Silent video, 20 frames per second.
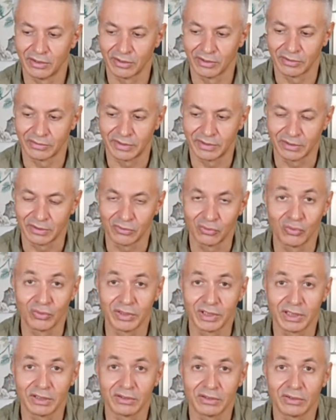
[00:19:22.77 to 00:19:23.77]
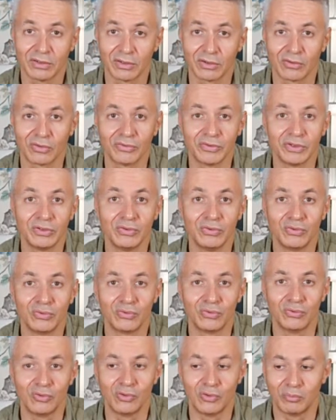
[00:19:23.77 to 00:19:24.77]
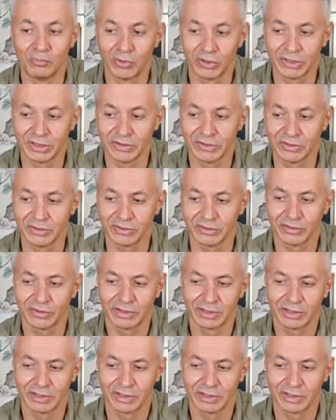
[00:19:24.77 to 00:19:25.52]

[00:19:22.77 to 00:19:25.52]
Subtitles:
take note and continue to monitor